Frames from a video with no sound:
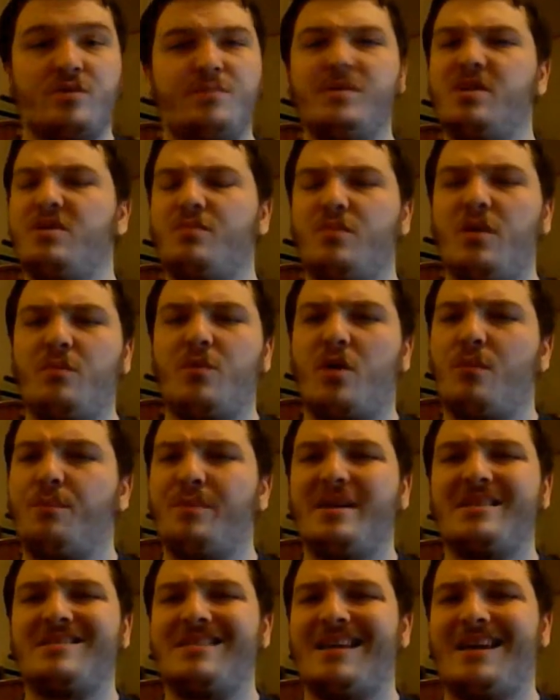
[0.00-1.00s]
which means we
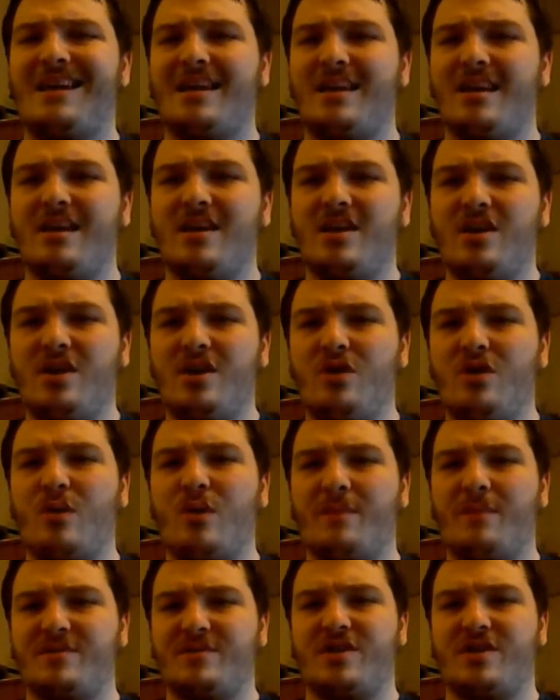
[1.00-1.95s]
won't be seeing new